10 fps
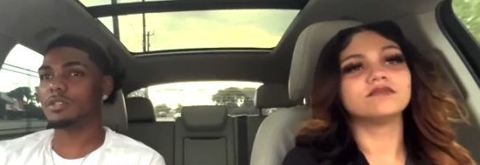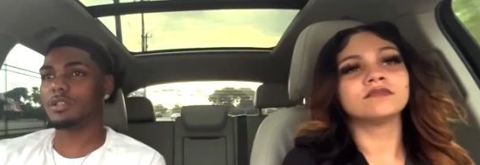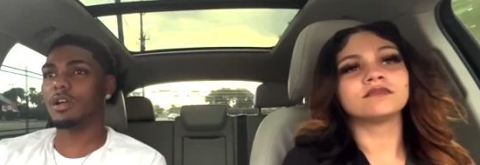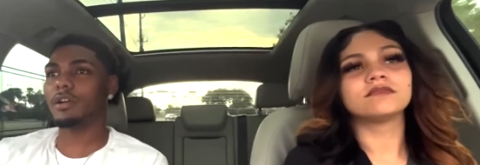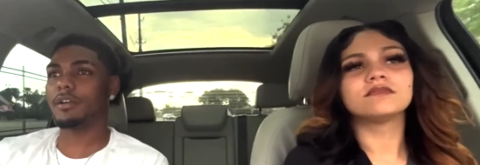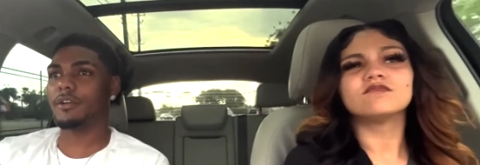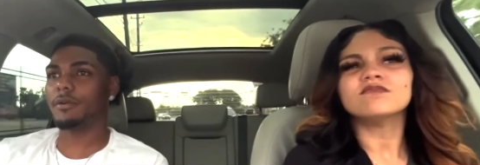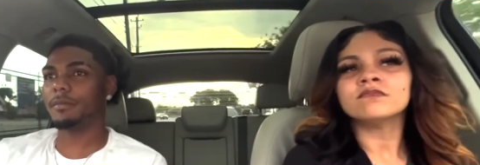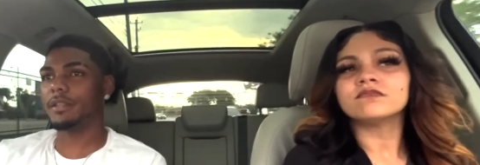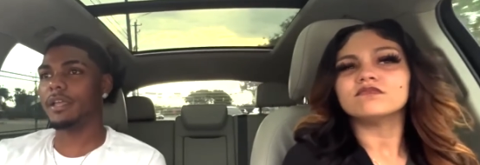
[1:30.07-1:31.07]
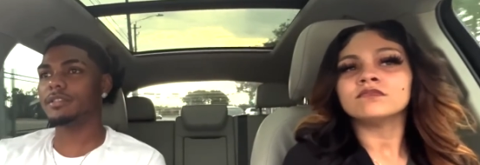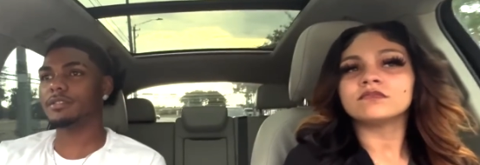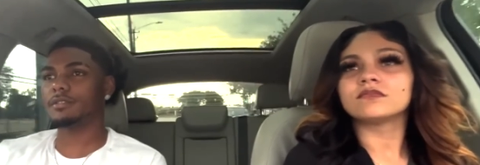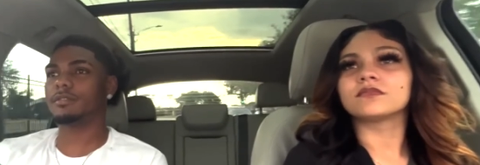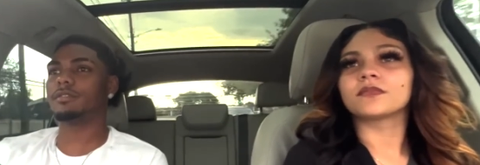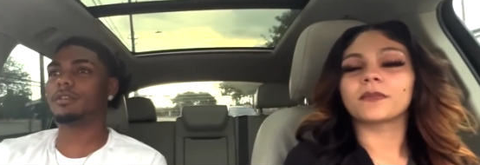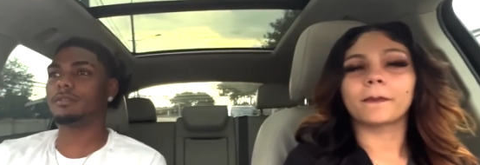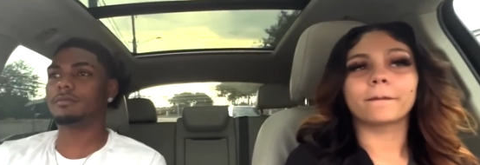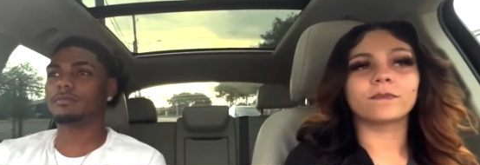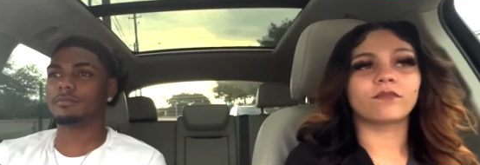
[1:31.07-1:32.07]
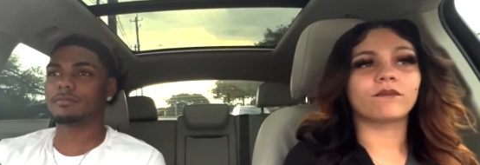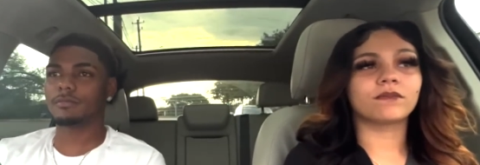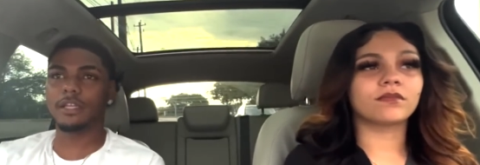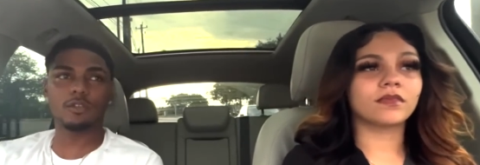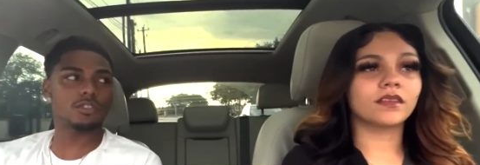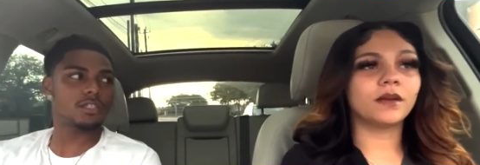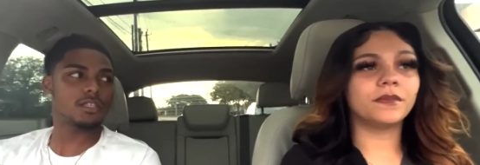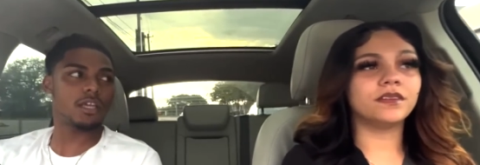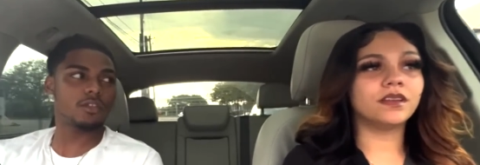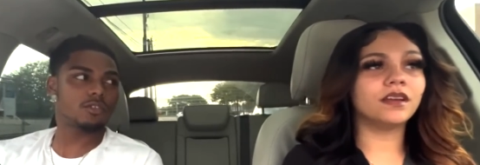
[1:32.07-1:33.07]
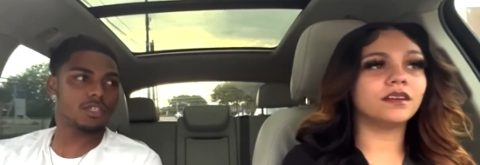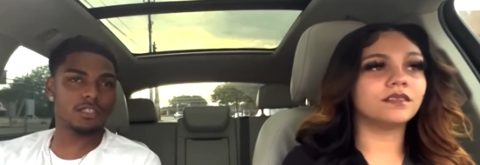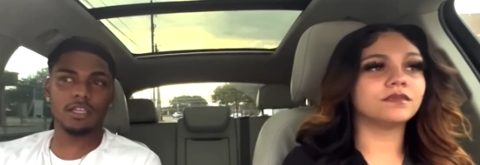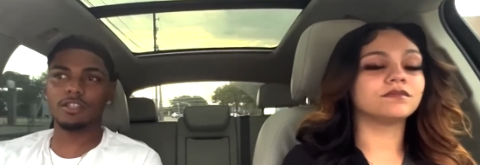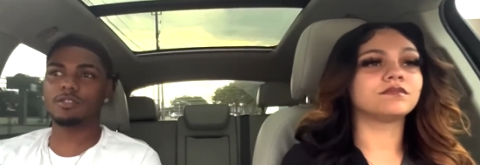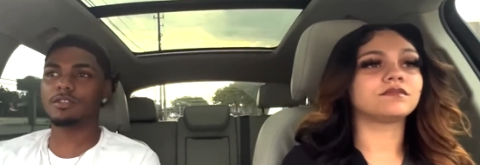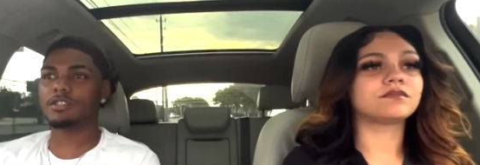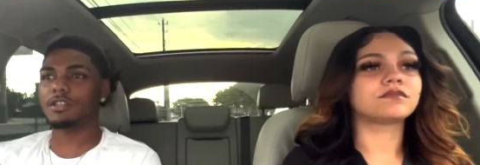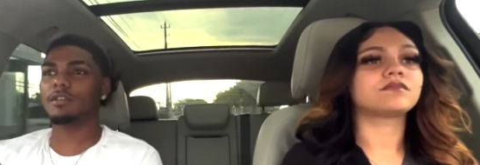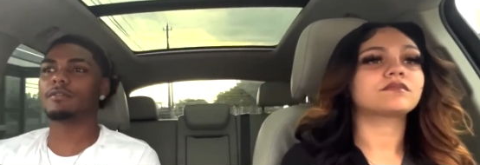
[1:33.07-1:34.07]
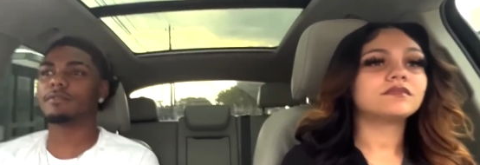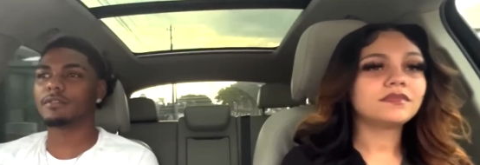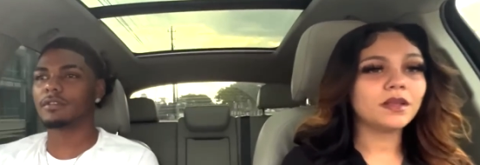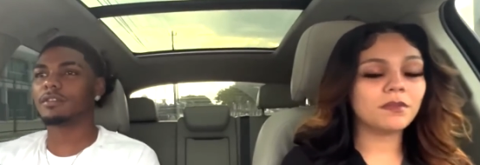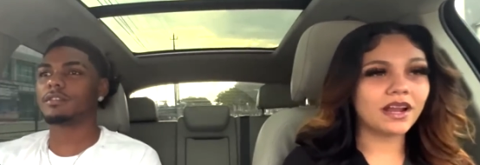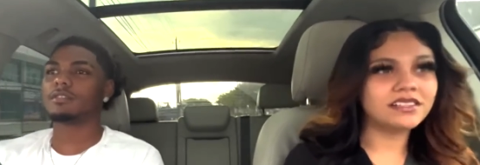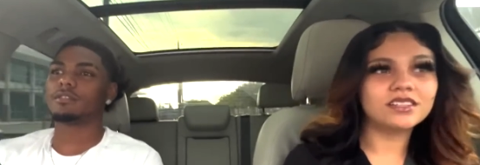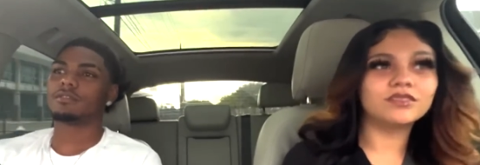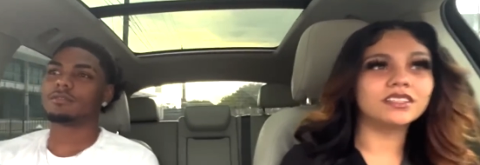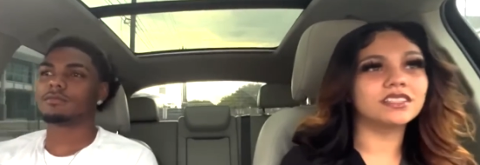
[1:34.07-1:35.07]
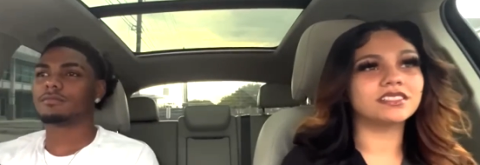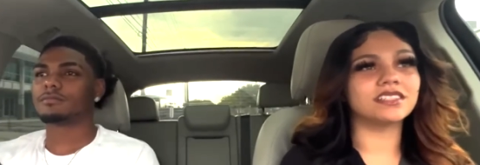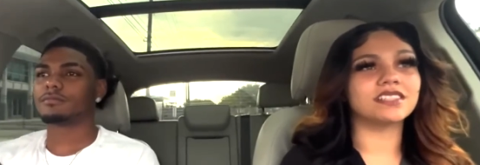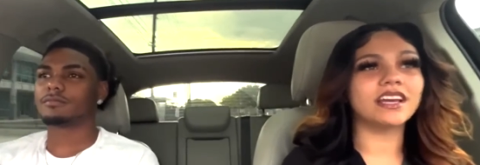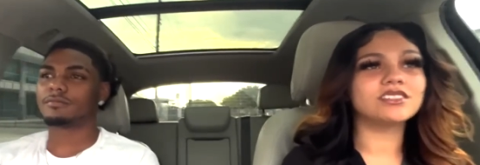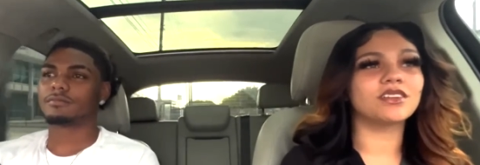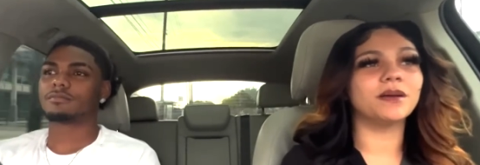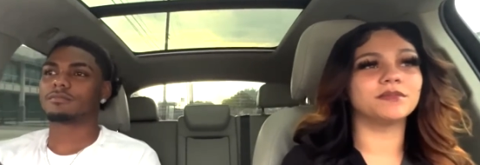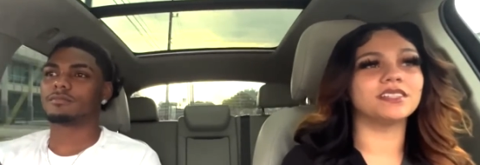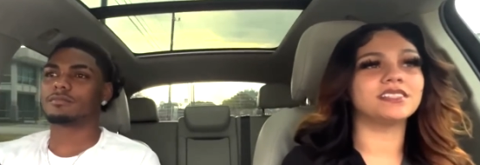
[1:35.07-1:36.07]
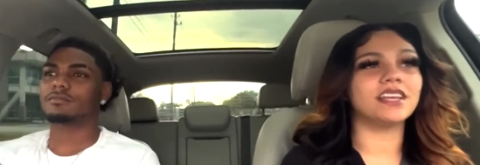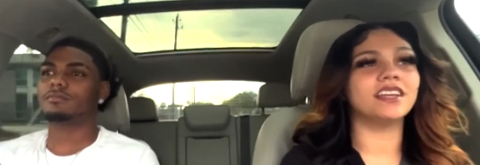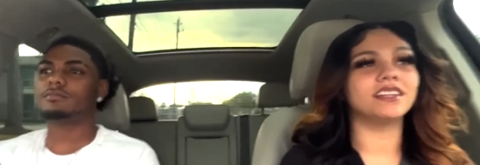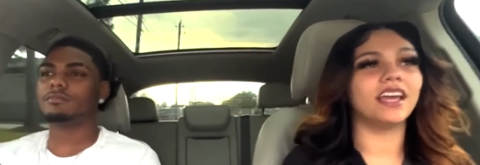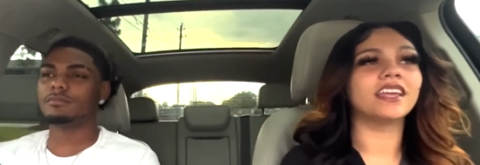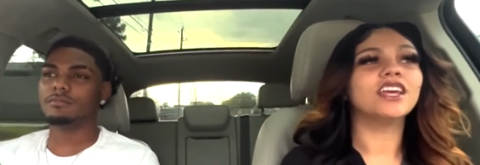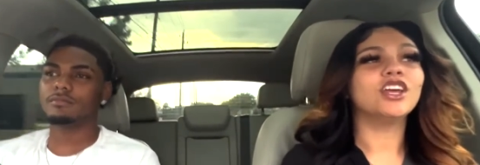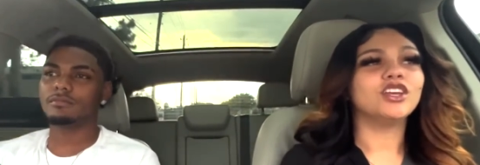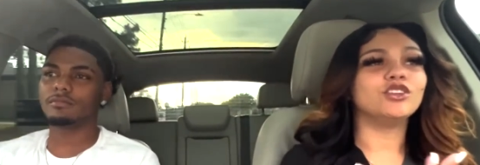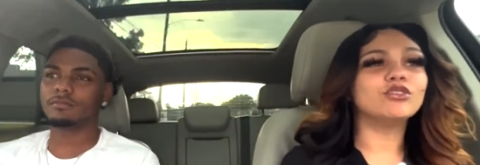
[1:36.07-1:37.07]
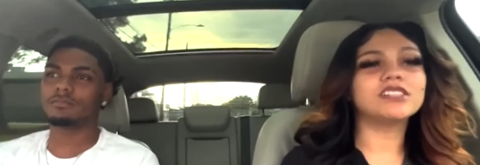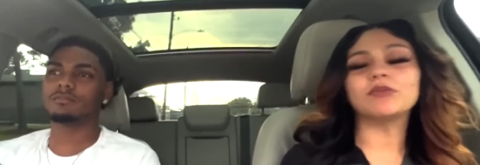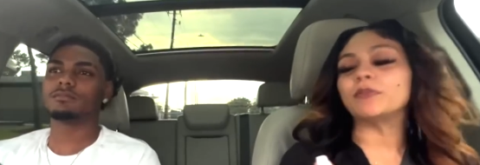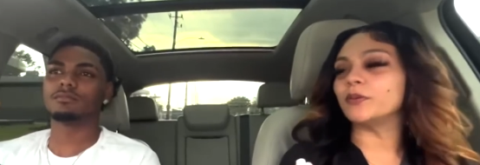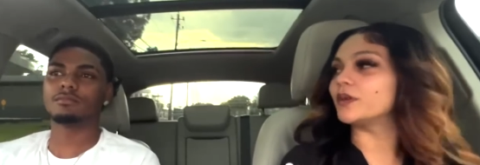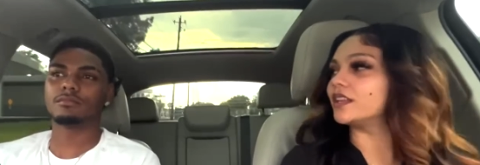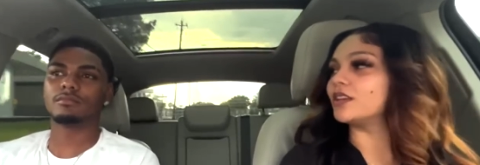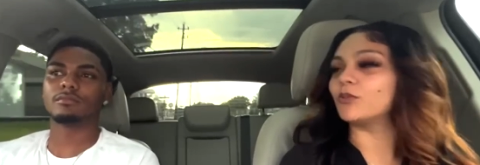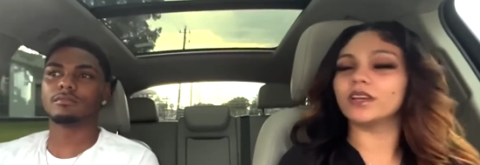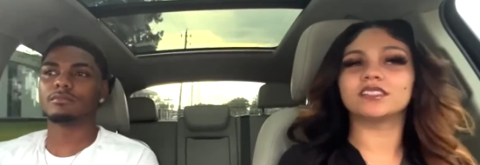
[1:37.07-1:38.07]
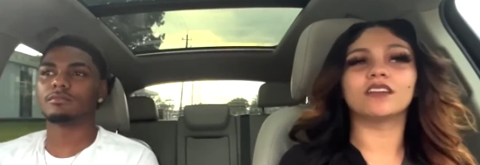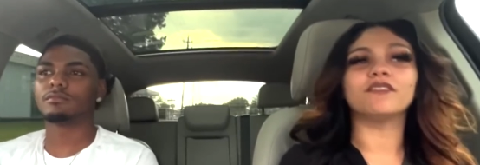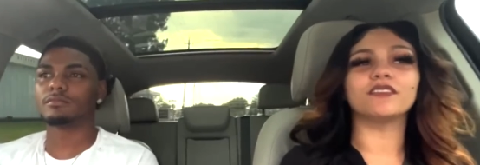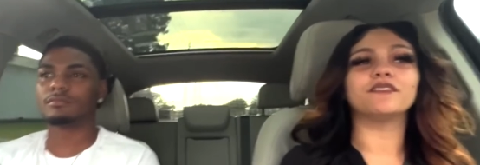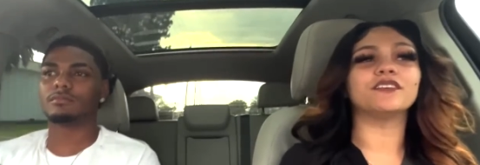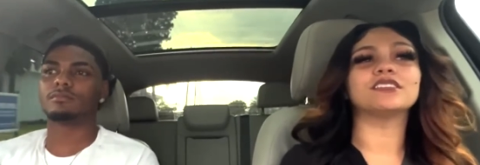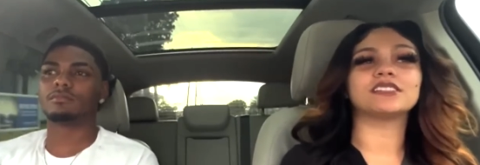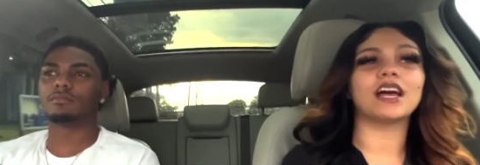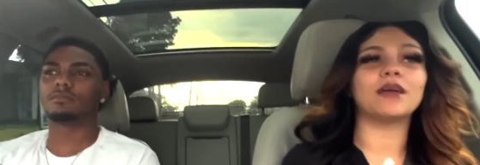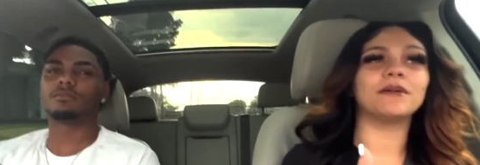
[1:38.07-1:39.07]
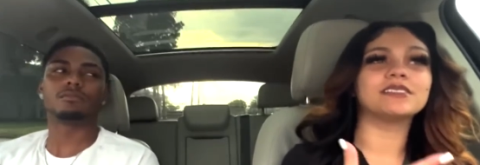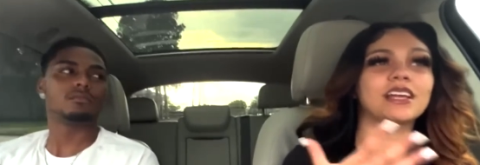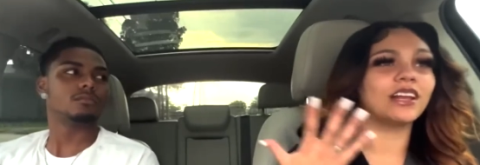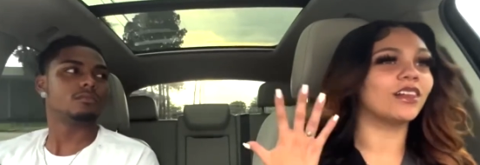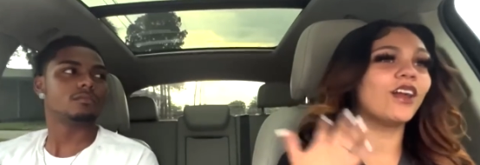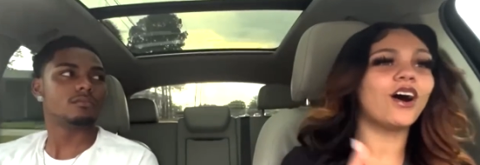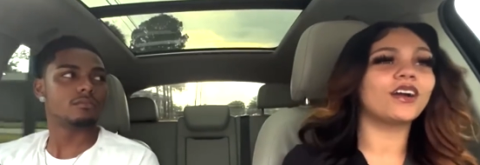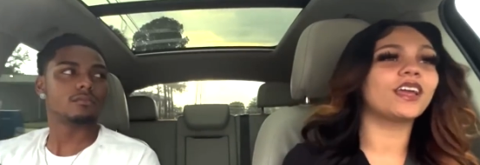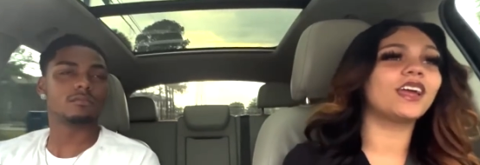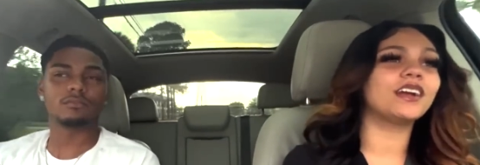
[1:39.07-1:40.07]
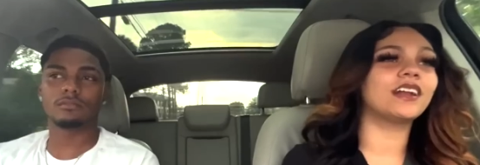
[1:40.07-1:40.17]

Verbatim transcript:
Speaker 1: longer, it would be nicer. You know. Like you just said, yeah. You just said it to yourself.
Speaker 2: But I still think this is nice though. I'm just saying, like, usually when people get their wigs done for the first time, it's like long hair
Speaker 1: and